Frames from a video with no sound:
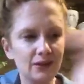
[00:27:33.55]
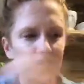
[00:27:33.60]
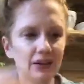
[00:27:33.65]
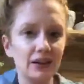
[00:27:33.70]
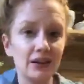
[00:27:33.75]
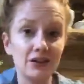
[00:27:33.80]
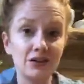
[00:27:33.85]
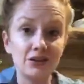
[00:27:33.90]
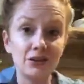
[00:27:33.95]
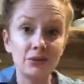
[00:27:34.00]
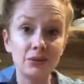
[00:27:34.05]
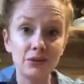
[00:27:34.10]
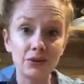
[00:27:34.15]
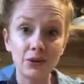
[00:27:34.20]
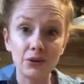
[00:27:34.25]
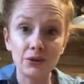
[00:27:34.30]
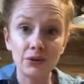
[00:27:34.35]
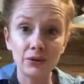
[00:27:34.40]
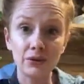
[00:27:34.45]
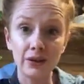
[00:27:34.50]
and she was
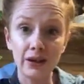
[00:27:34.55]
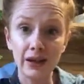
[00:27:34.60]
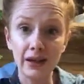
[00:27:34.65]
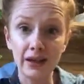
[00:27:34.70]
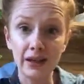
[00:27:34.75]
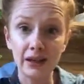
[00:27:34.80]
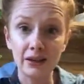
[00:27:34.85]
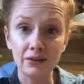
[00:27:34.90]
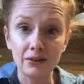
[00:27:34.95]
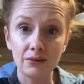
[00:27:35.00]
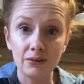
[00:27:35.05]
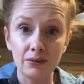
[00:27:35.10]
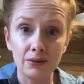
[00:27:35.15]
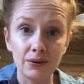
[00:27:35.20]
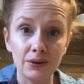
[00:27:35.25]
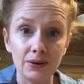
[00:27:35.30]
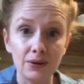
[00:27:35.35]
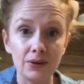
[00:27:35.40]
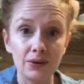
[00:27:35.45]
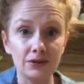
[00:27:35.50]
also a nanny for
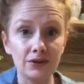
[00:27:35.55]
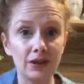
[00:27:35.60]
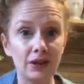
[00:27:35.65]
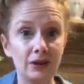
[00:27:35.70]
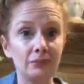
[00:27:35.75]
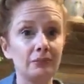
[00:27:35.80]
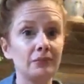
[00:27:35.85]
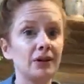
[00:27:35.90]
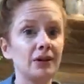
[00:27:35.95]
a long time.